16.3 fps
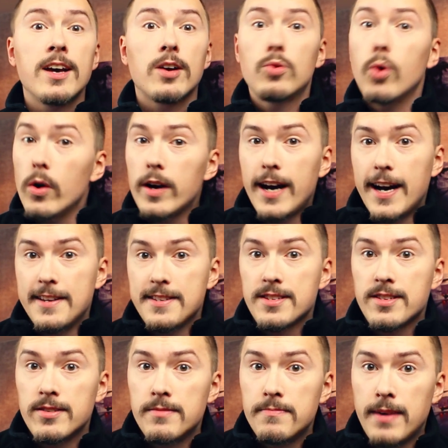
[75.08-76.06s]
Quora
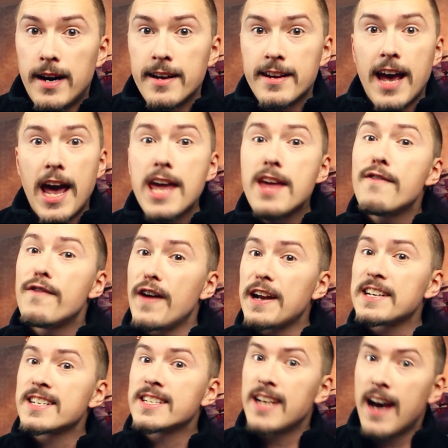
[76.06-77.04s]
answer by a
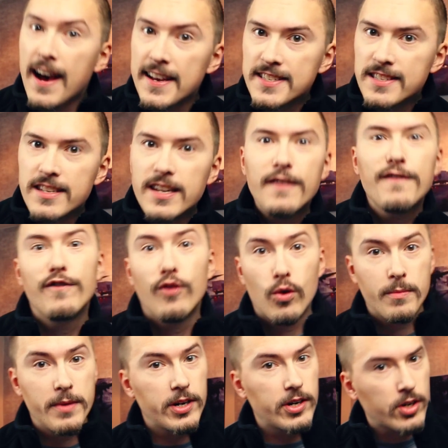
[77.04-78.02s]
fantastic
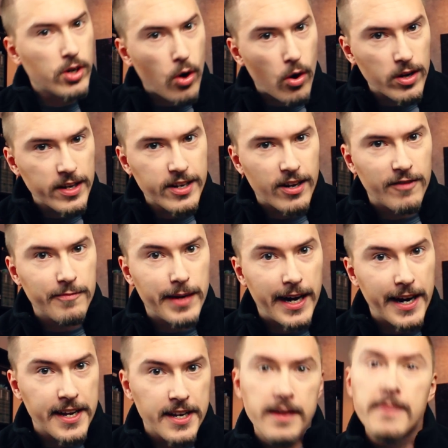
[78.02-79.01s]
former colleague of
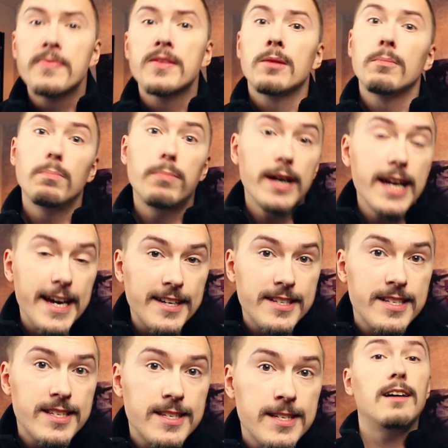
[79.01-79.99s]
mine,
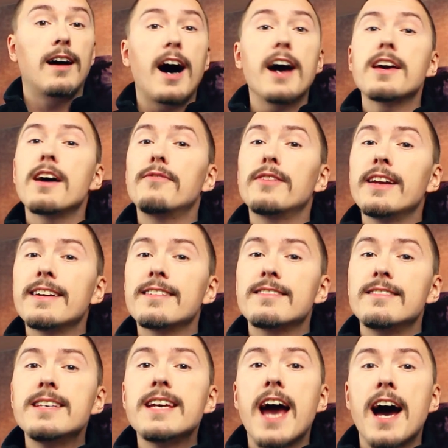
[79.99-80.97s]
Blixt. I have
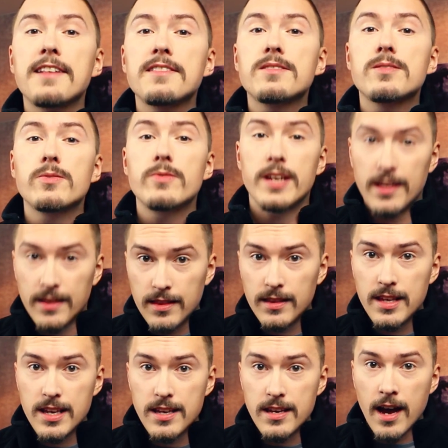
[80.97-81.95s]
linked the answer in
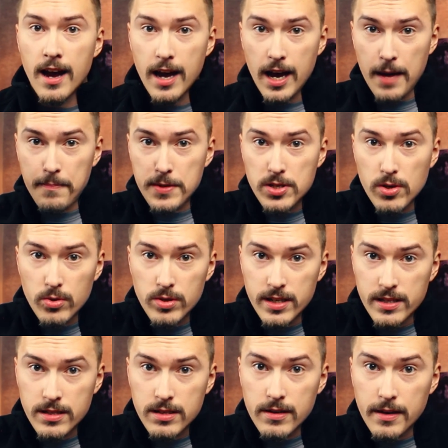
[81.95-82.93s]
the episode
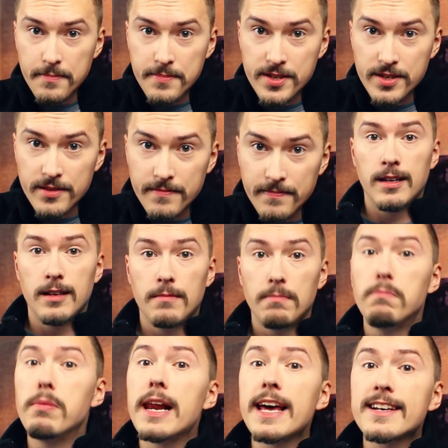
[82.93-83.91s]
description.
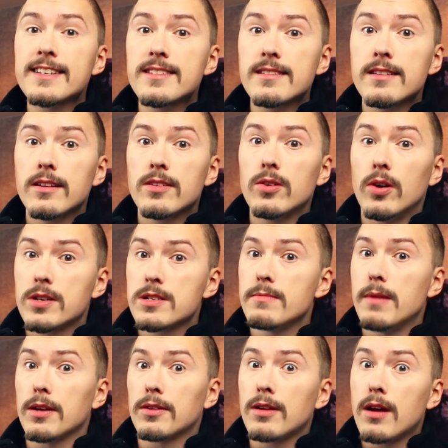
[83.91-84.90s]
Blixt talks
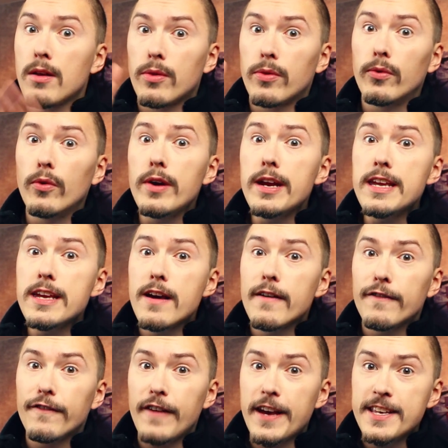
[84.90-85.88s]
about three
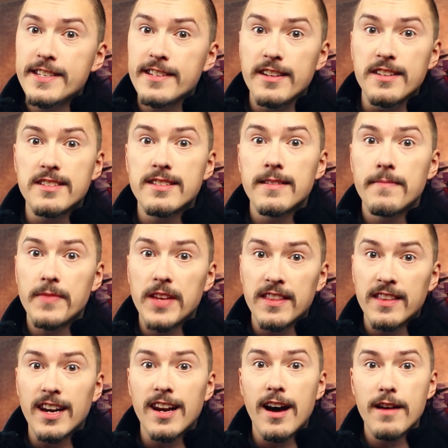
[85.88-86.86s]
phases in
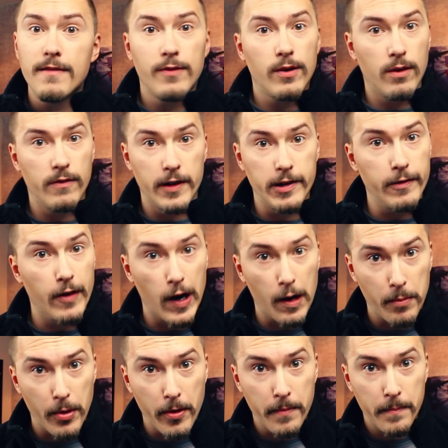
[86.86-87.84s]
the life of a
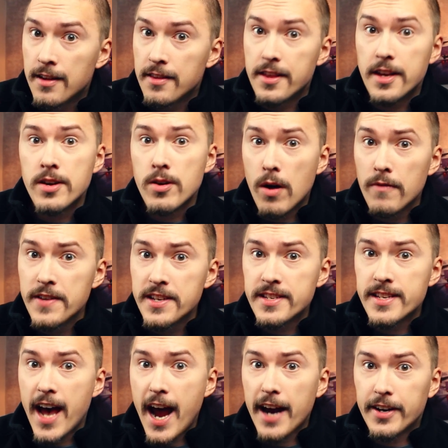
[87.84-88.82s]
developer: the
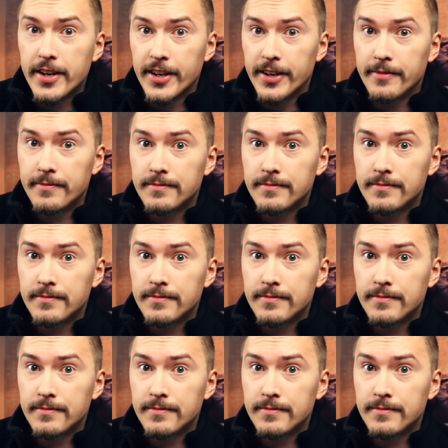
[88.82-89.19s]
novice hacker,